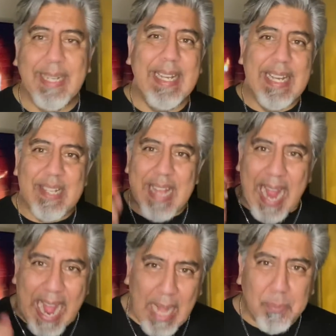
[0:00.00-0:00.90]
It is
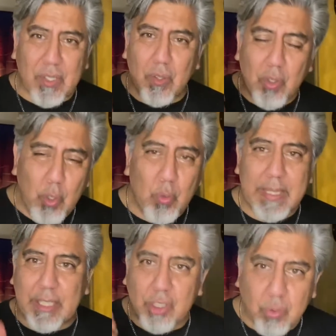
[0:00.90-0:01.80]

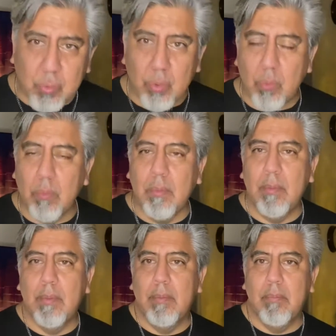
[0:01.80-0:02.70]
absolutely true
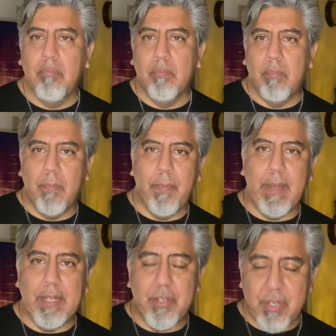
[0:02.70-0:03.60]

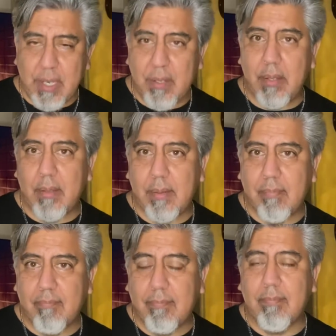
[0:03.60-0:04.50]
that
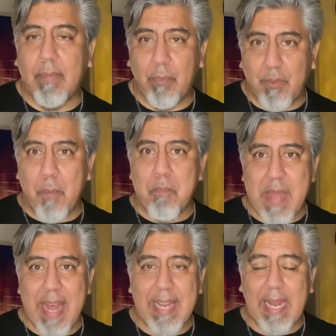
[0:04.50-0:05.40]
there was a
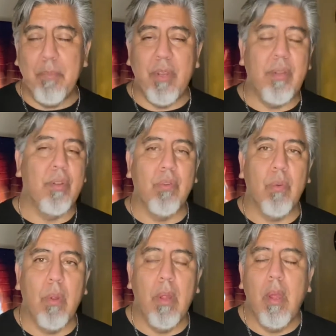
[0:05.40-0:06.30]
man named Jesus
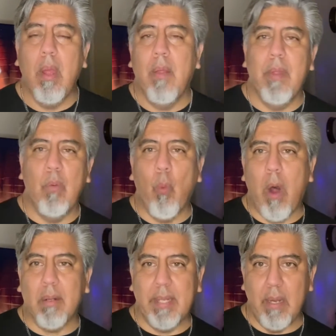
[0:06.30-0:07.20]
that
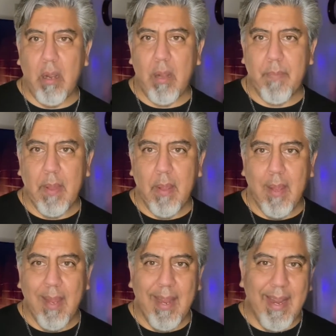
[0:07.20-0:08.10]
walked the earth.
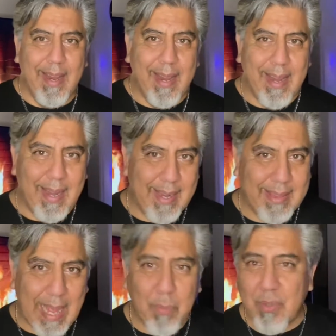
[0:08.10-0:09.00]

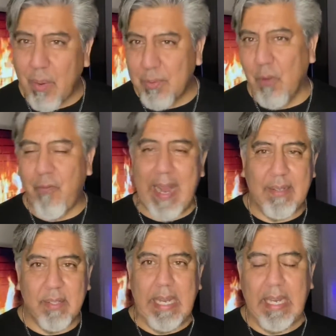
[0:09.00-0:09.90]
That was also
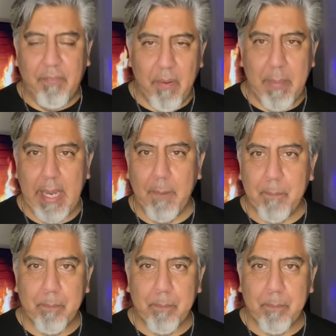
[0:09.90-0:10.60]
fascinating for me.